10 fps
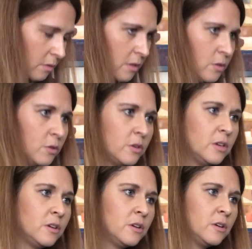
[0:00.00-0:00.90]
You
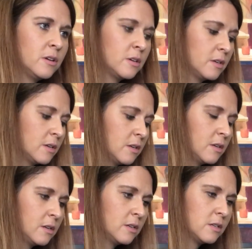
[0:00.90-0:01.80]
to
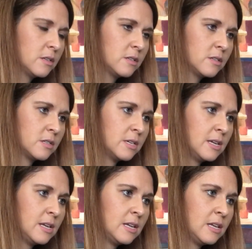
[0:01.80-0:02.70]

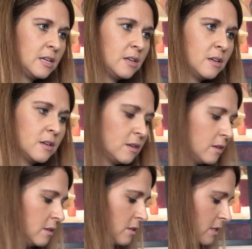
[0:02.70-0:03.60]
see,
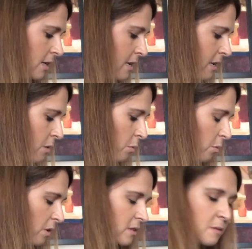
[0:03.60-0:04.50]

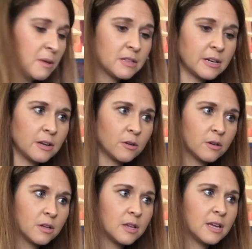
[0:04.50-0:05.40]
what's the melody
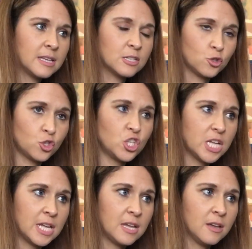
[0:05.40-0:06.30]
note? It's a
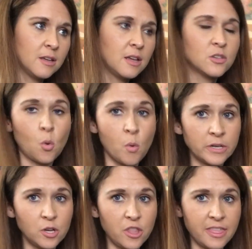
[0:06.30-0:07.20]
G. So
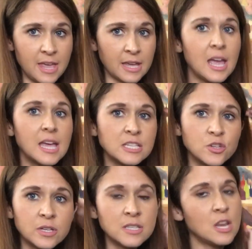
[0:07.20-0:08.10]
one good thing is you
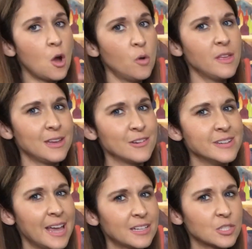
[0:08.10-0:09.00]
can know that your
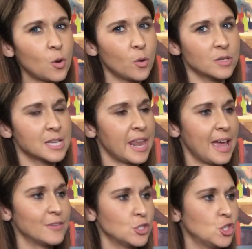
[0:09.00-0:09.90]
next chord's going to
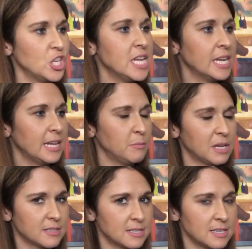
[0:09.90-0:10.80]
have a G in it
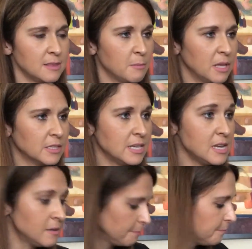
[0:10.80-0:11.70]
because it's in the melody.